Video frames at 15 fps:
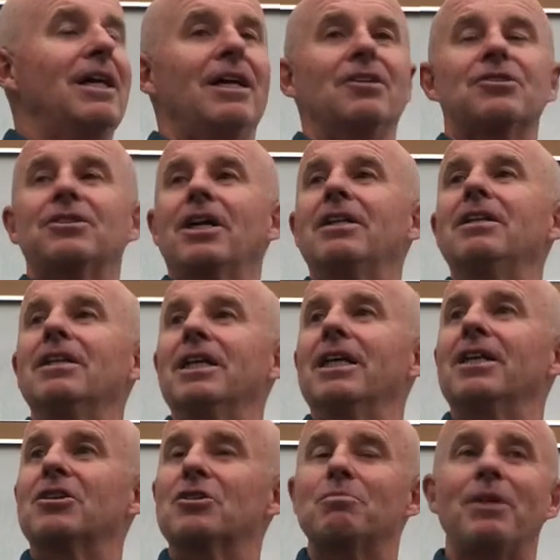suddenly
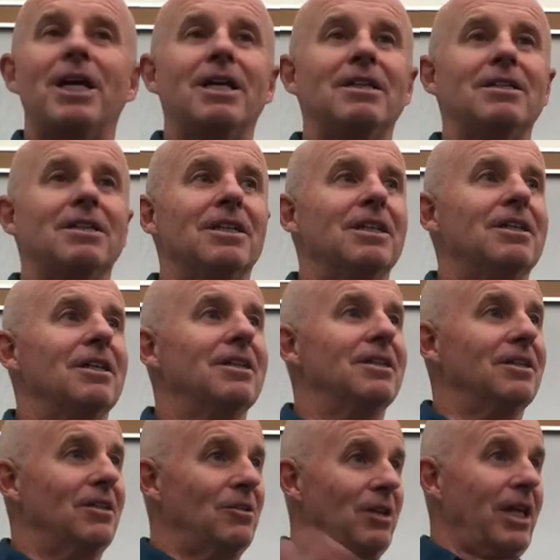it
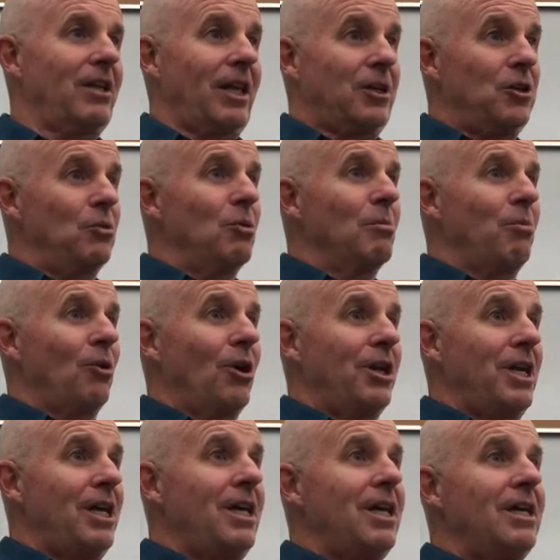expanded, like you were brought
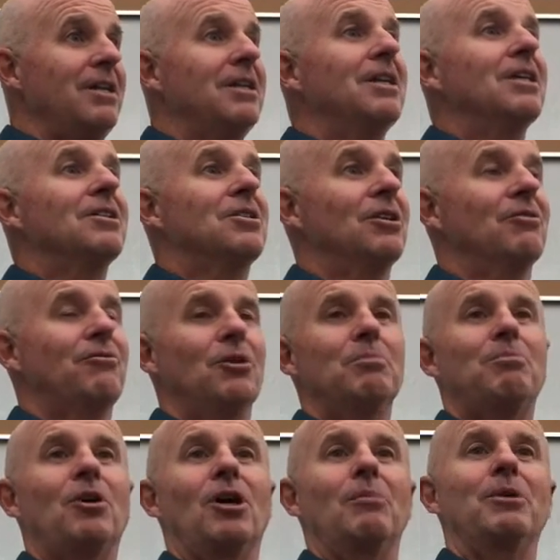in to
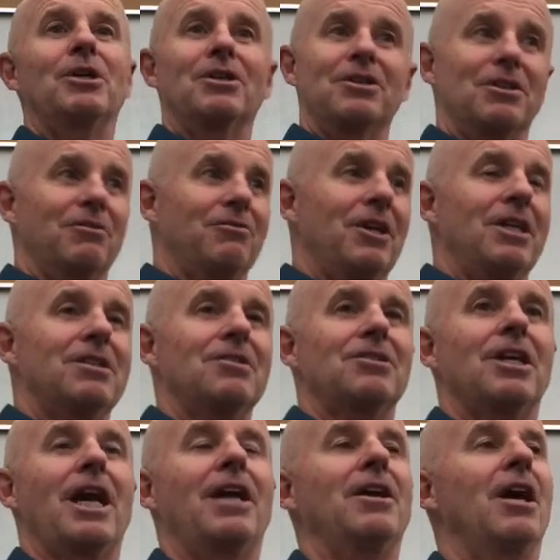football because of
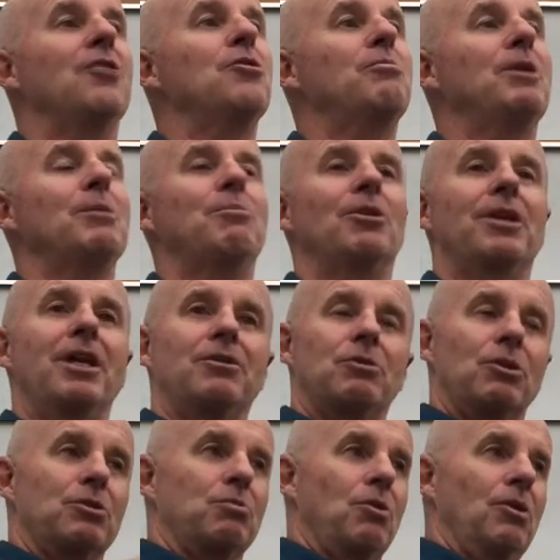fantasy, and other people that
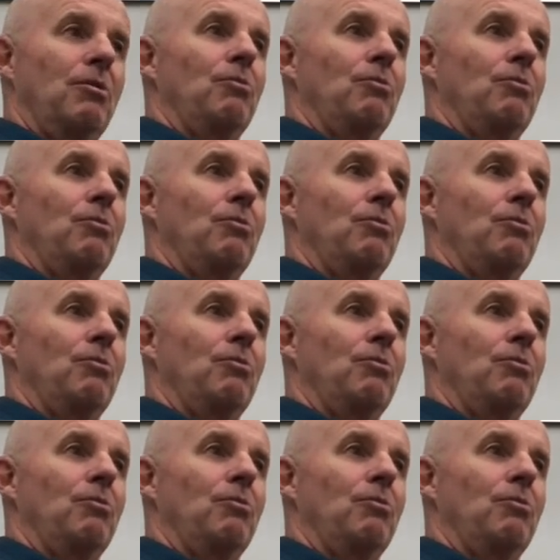just were